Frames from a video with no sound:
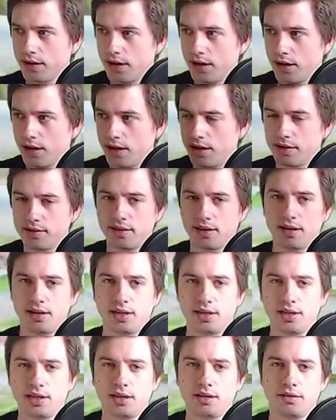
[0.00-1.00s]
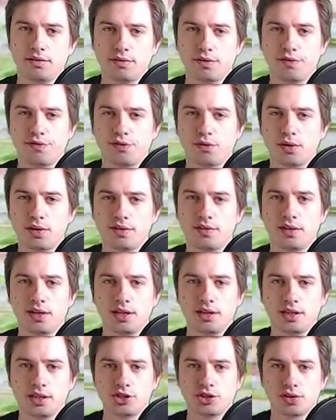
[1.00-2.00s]
the 40
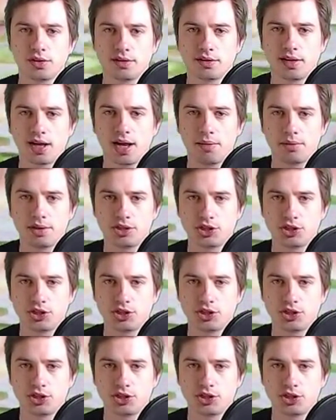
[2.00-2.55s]
initial damage